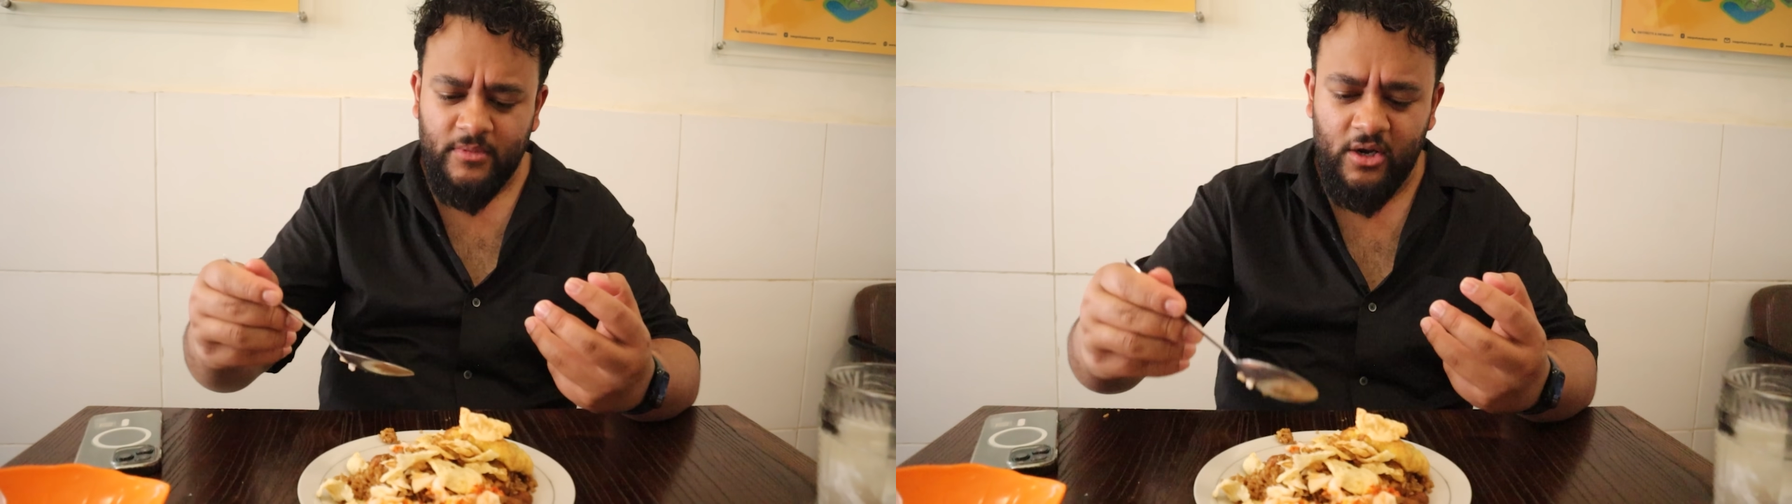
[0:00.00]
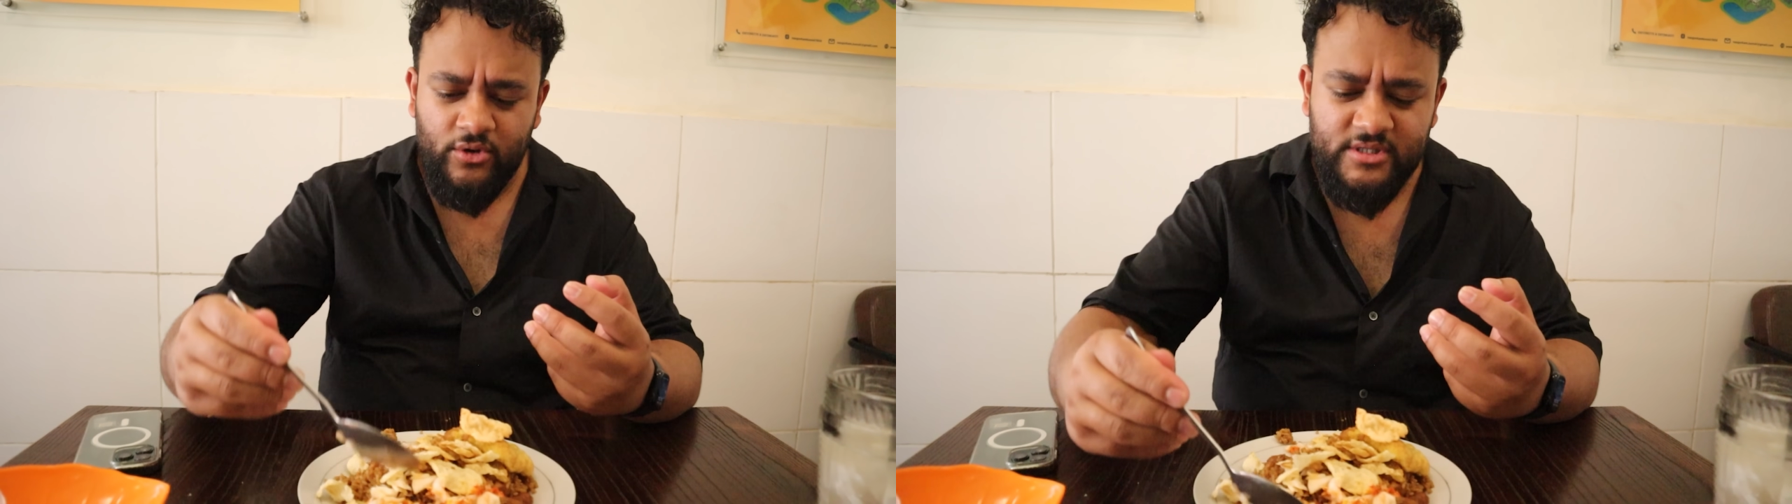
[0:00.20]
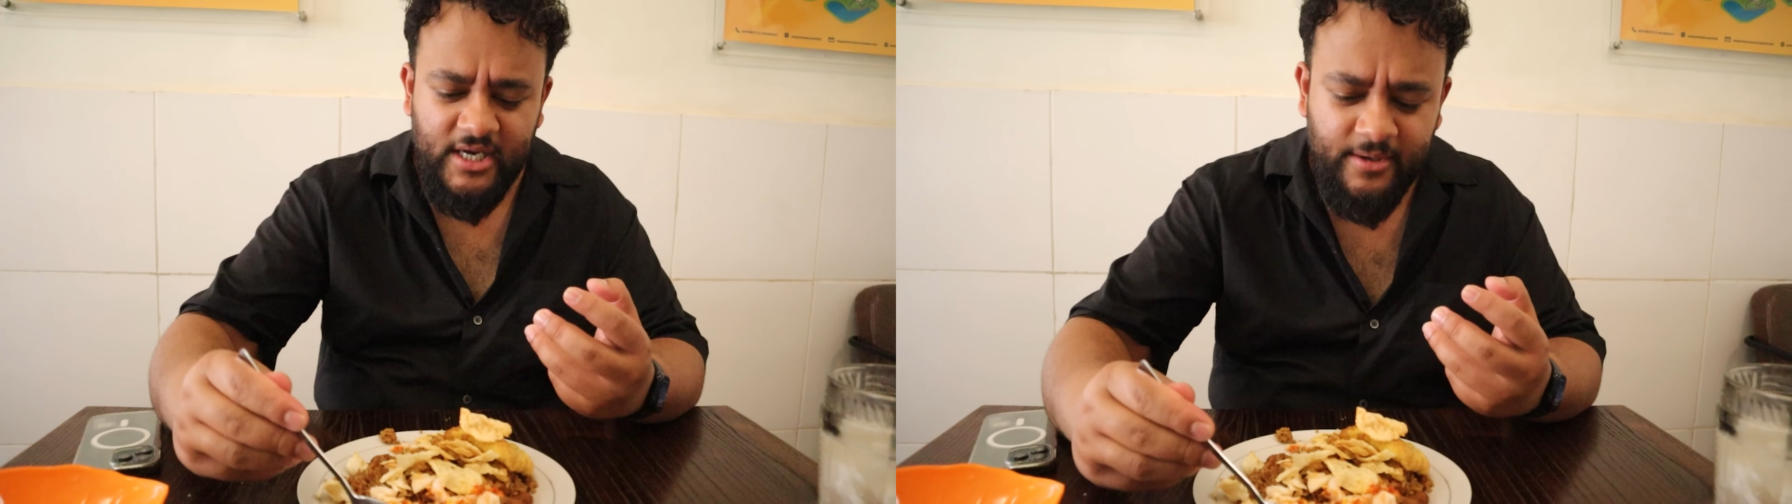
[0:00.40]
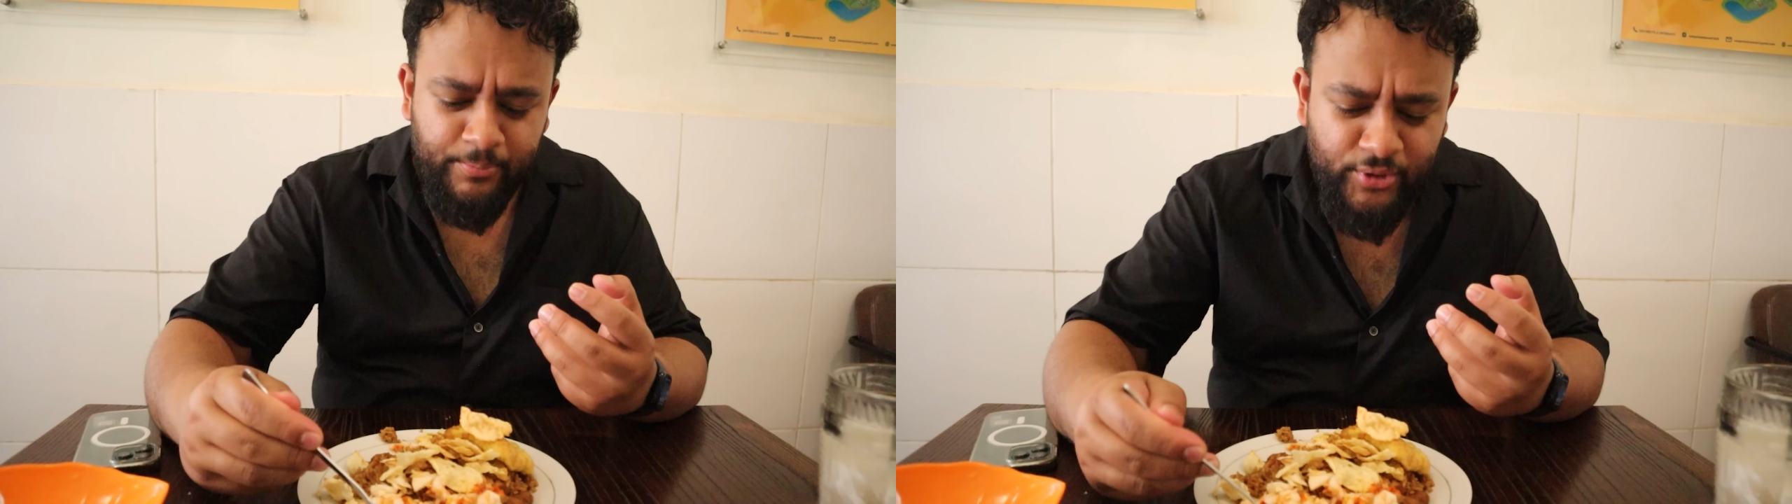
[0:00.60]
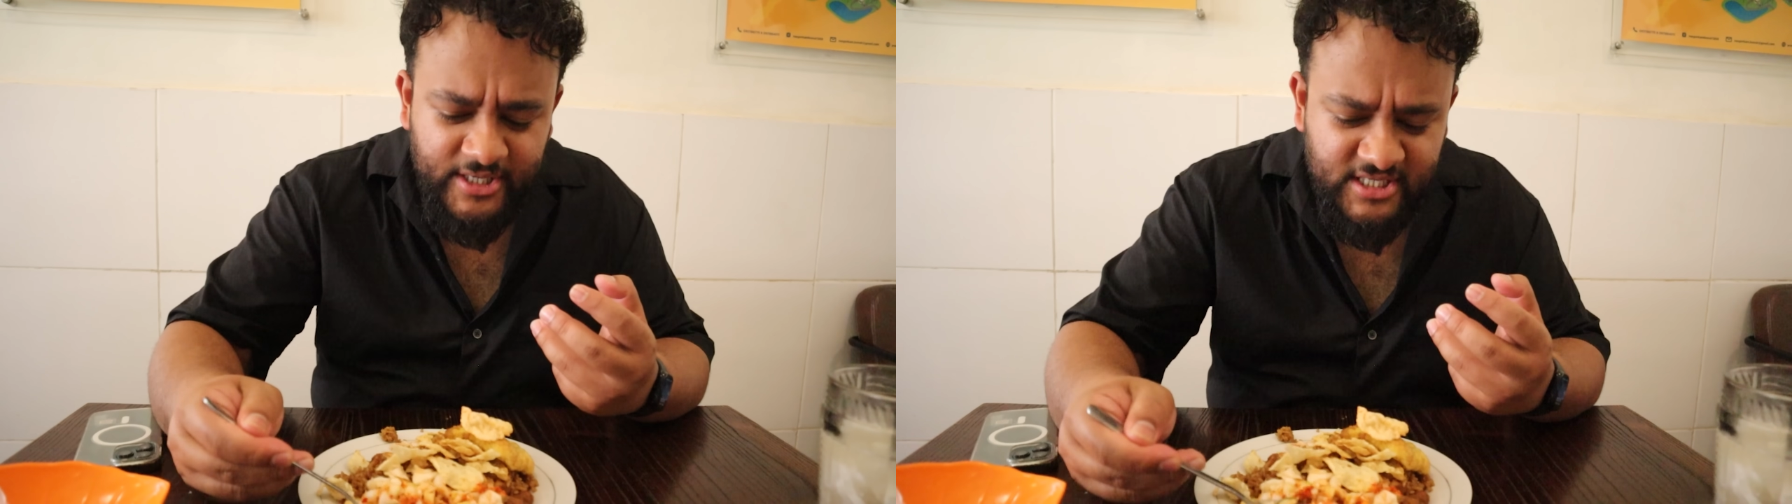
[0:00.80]
alongside a
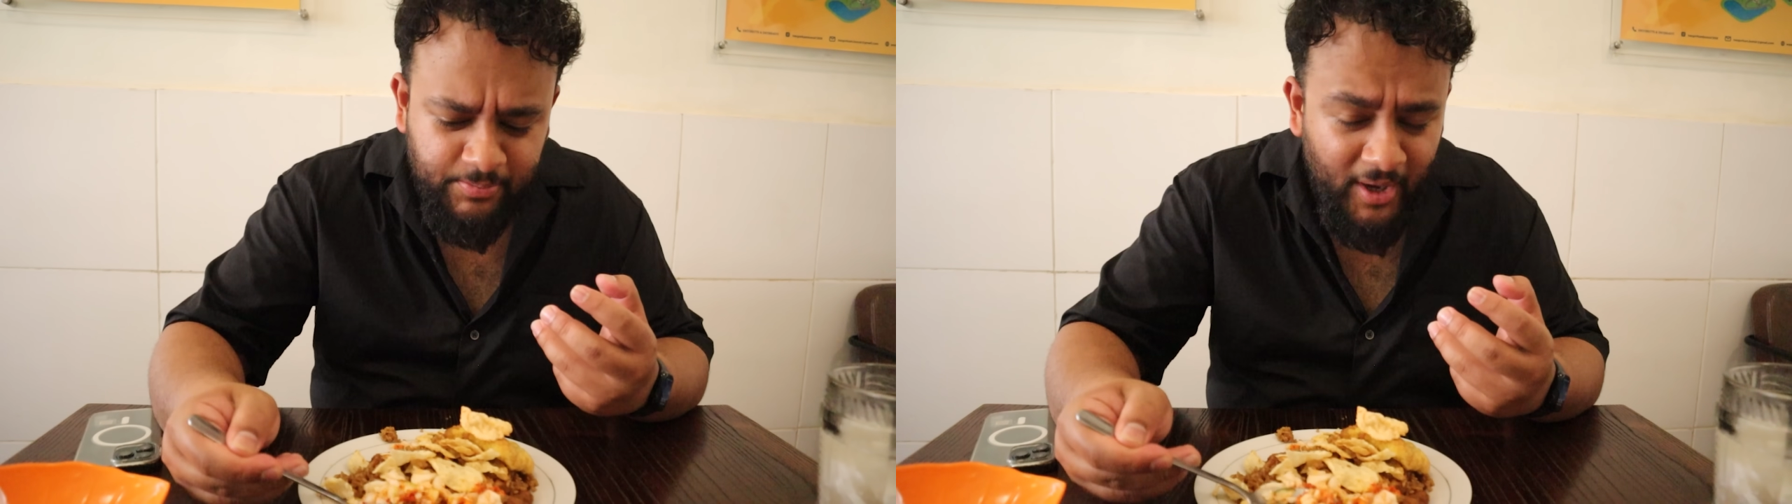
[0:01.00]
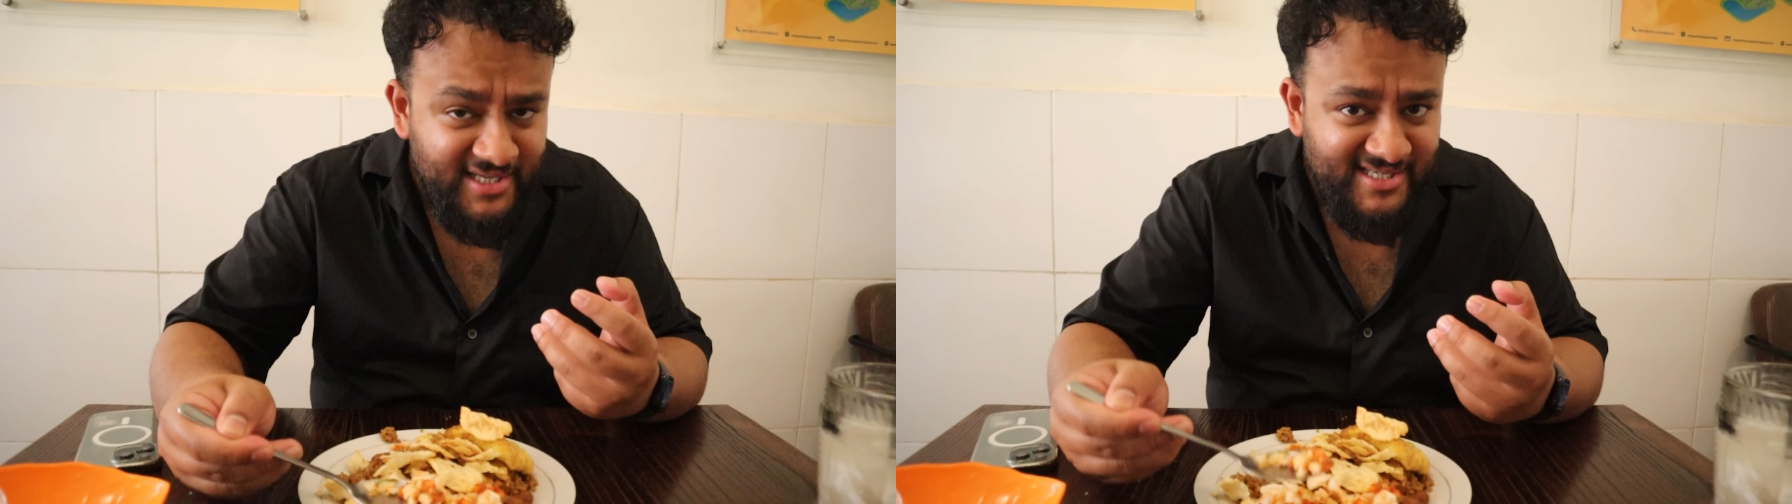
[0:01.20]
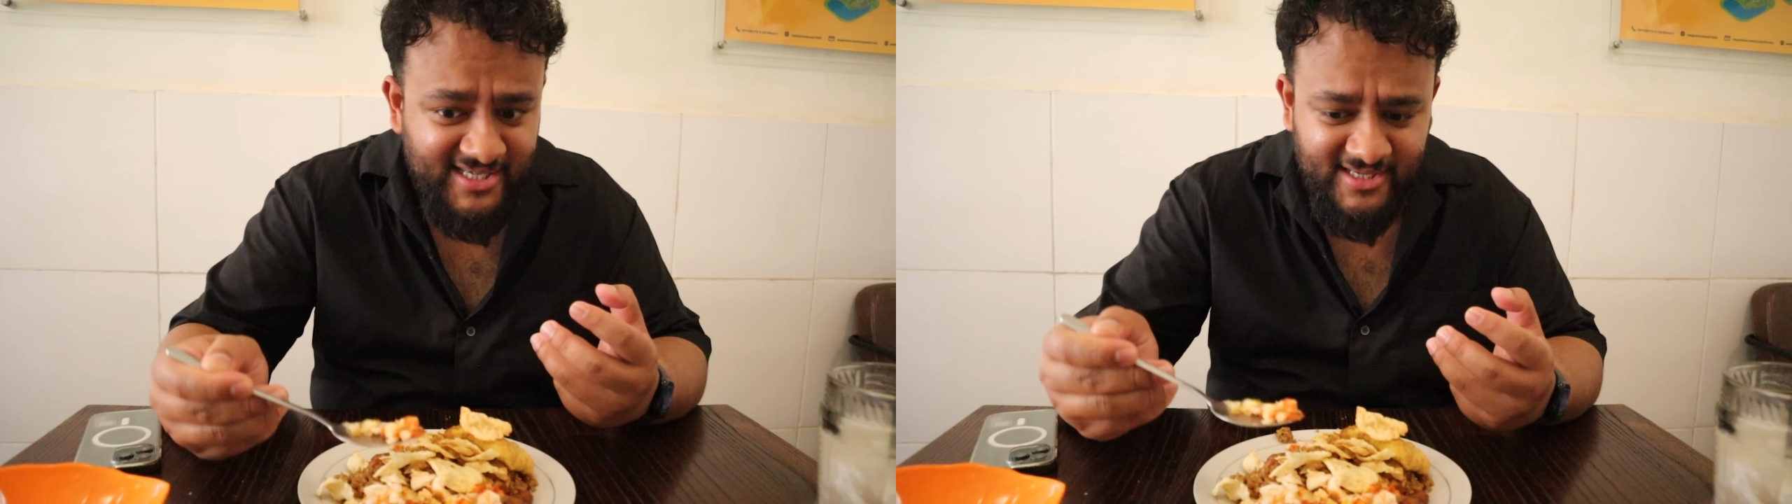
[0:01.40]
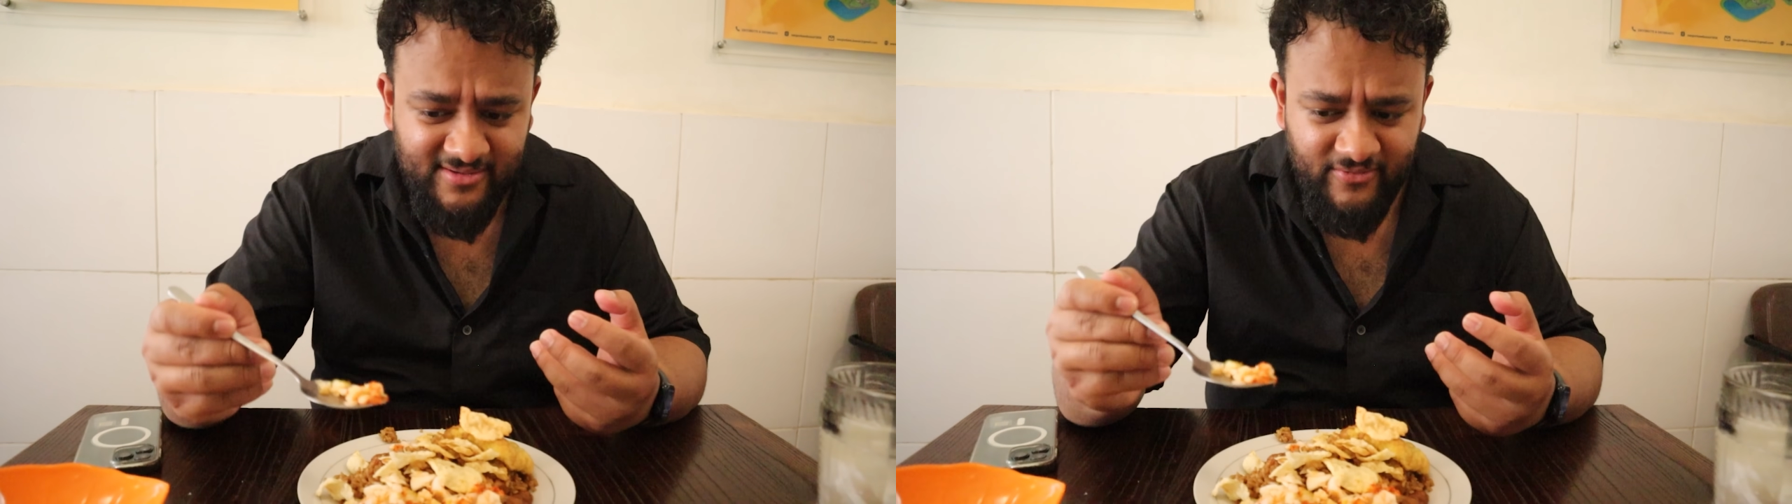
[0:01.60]
pretty spicy